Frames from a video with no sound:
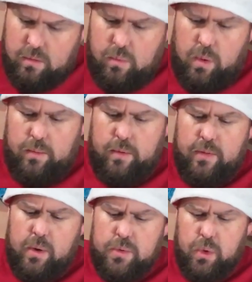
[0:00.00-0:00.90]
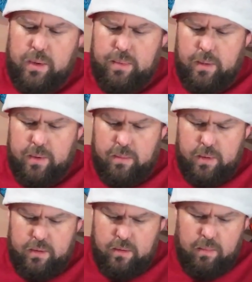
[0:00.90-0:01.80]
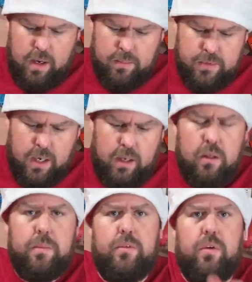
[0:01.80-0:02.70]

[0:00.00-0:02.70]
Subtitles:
well, I thought it was green pumpkin, but the bottom's got a little bit